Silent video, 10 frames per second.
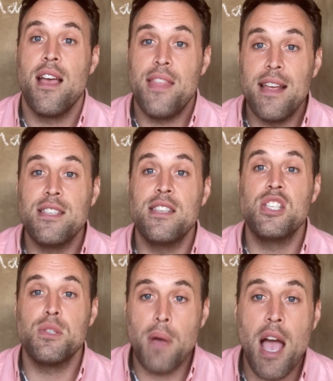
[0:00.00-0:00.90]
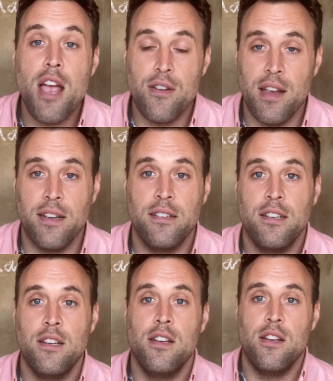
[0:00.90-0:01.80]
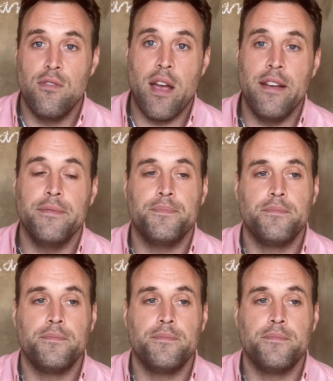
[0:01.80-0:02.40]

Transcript: that is inspiring, right?